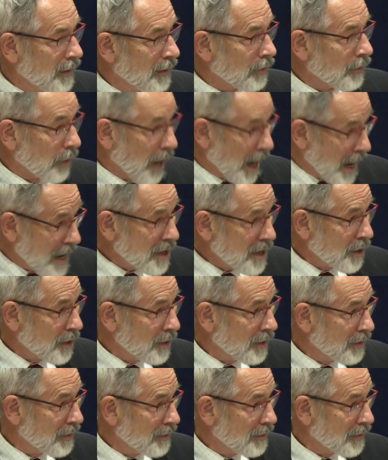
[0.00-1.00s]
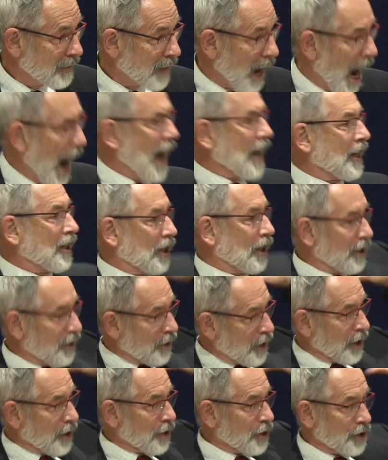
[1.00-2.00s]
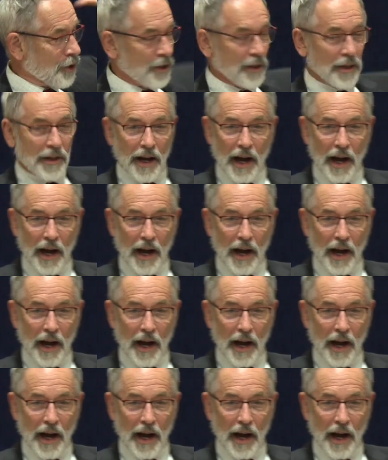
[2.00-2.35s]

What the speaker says: Right? I did this.